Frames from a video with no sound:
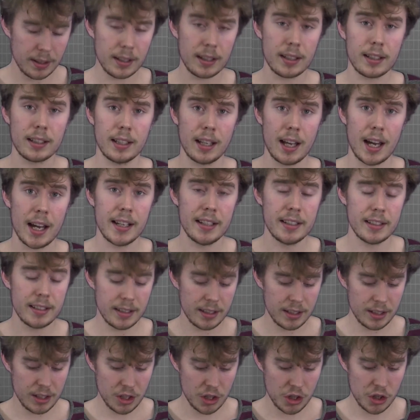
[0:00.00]
glider,
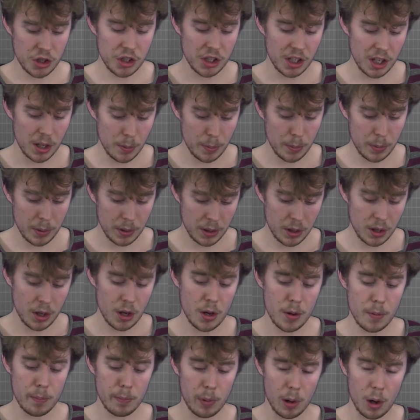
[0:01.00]
ship,
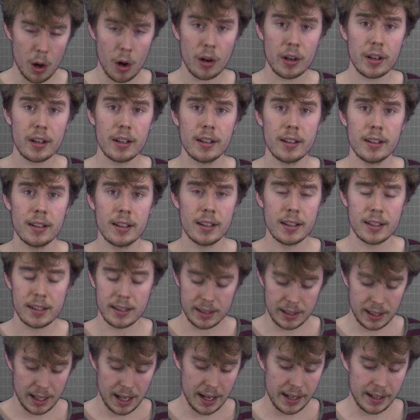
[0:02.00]
block,
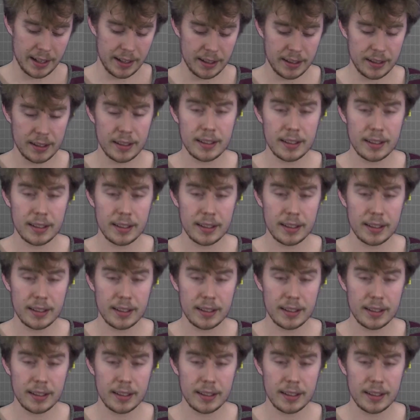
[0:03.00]
glider,